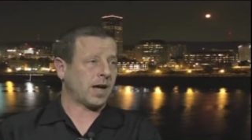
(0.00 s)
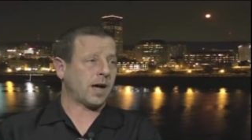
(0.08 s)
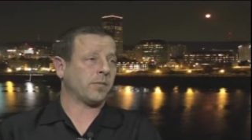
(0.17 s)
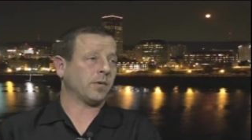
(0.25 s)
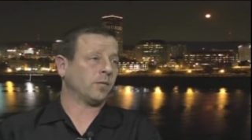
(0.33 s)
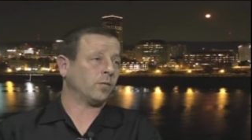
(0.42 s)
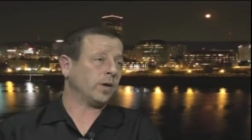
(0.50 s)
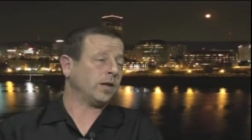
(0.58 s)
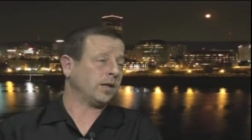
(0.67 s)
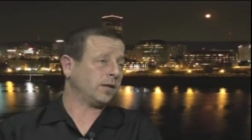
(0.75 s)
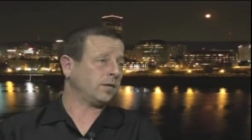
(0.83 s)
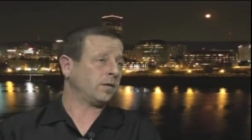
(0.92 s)
happen
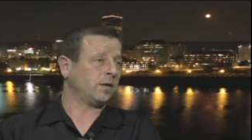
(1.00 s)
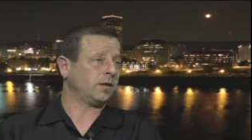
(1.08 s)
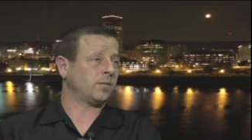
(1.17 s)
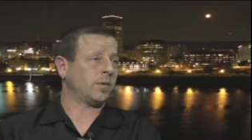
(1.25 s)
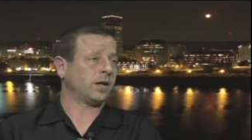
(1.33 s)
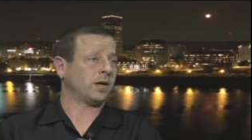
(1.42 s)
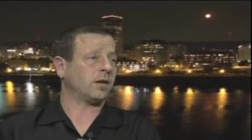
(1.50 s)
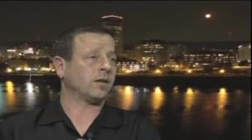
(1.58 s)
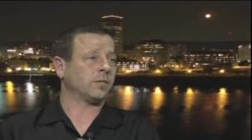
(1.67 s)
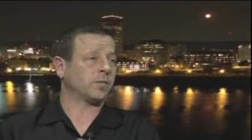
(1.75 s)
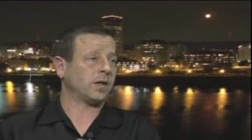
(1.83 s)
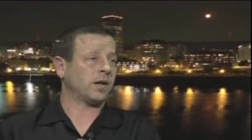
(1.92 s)
when these these men kill
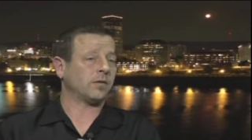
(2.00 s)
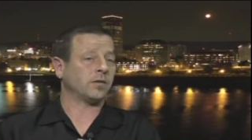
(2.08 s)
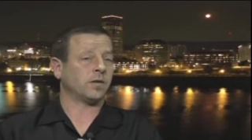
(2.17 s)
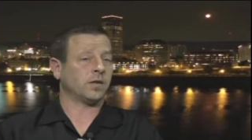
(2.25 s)
themselves.